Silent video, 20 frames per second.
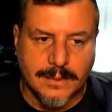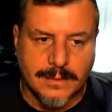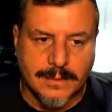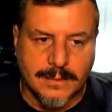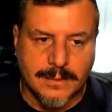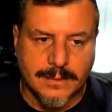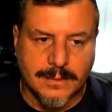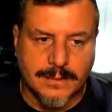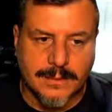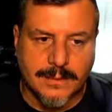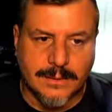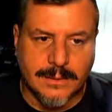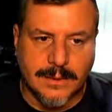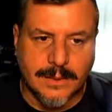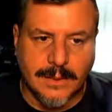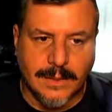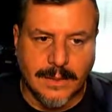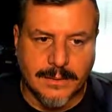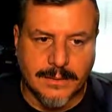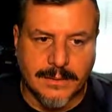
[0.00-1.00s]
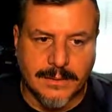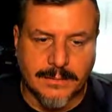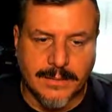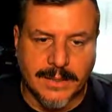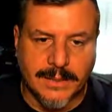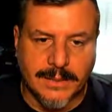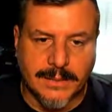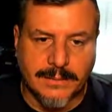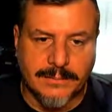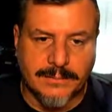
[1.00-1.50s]
So you can add, so
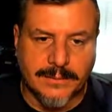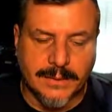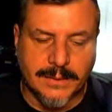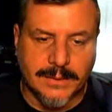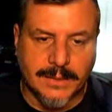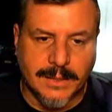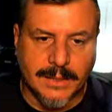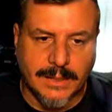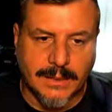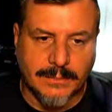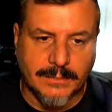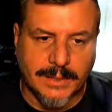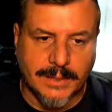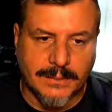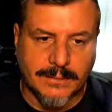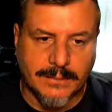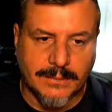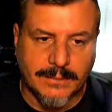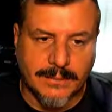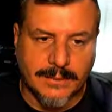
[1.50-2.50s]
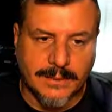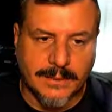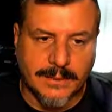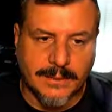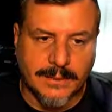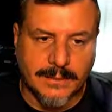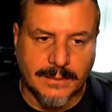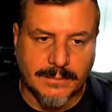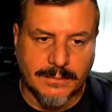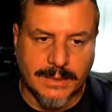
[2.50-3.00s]
by default, anybody who's
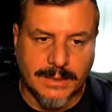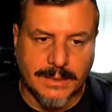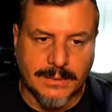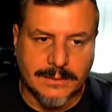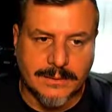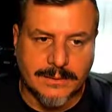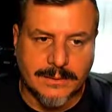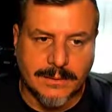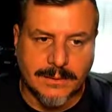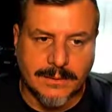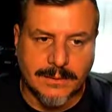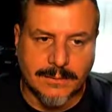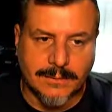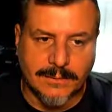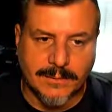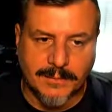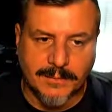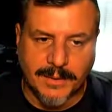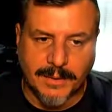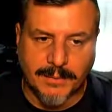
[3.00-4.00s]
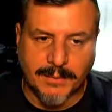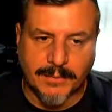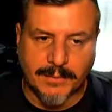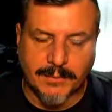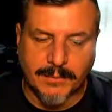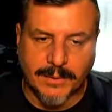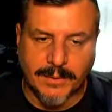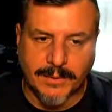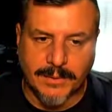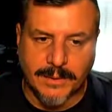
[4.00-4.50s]
an administrator will be able to
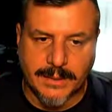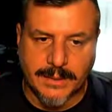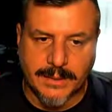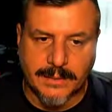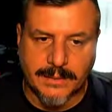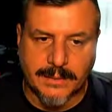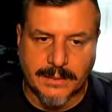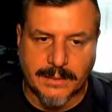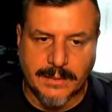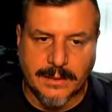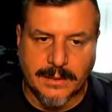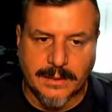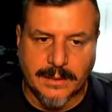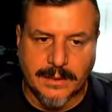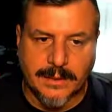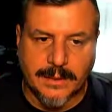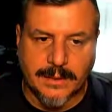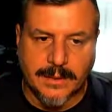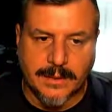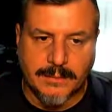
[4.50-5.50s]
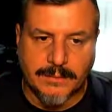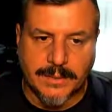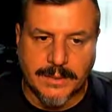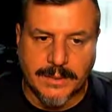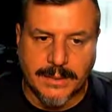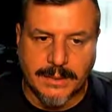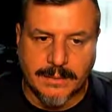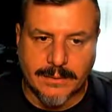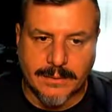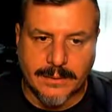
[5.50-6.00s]
remote in. But
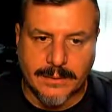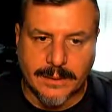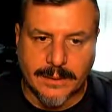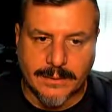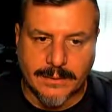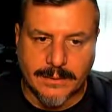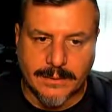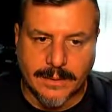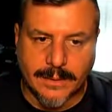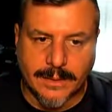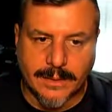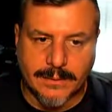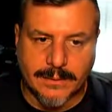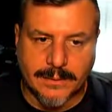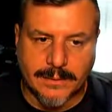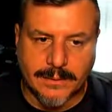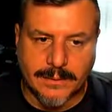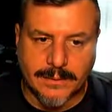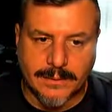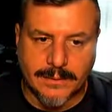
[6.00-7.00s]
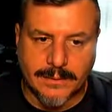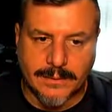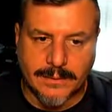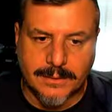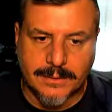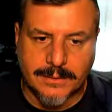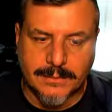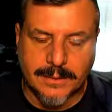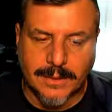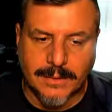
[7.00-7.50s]
here's the also catch. You
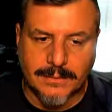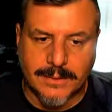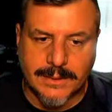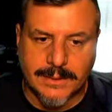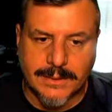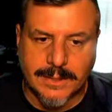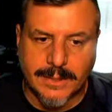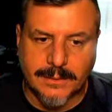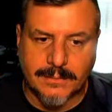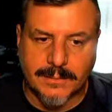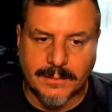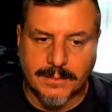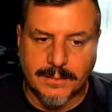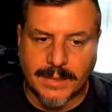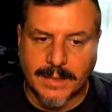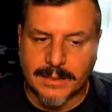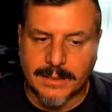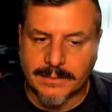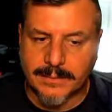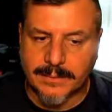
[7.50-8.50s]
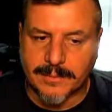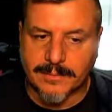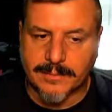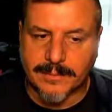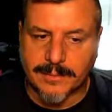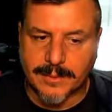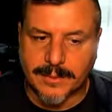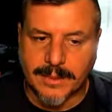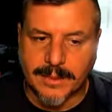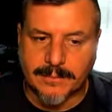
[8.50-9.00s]
do have to set up a password
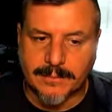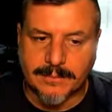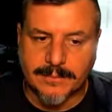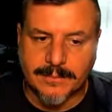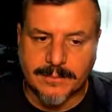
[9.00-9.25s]
for them.